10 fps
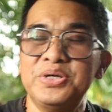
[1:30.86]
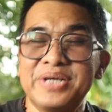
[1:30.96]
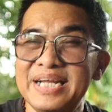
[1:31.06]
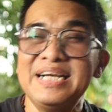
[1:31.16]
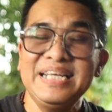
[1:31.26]
you
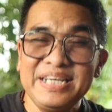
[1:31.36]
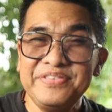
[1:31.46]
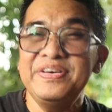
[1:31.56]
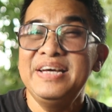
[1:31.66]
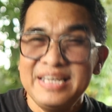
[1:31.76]
can
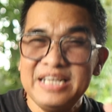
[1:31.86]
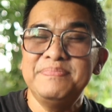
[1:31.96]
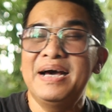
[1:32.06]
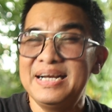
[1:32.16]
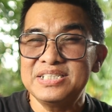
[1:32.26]
live in
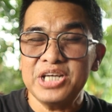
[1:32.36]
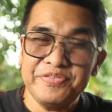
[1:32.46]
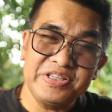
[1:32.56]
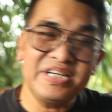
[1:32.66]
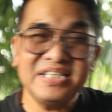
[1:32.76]
Bali. So if
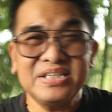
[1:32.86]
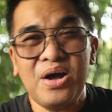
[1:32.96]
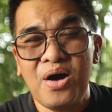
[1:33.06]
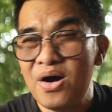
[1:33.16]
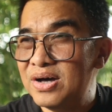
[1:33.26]
you're interested
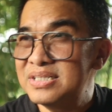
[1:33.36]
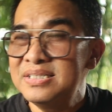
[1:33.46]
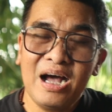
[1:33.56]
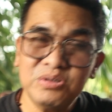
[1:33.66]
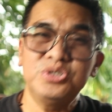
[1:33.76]
on
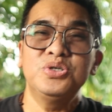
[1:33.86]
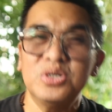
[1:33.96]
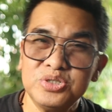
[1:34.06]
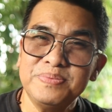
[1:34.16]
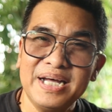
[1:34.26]
how to go
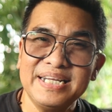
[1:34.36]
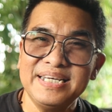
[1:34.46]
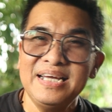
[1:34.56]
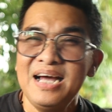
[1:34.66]
to Bali,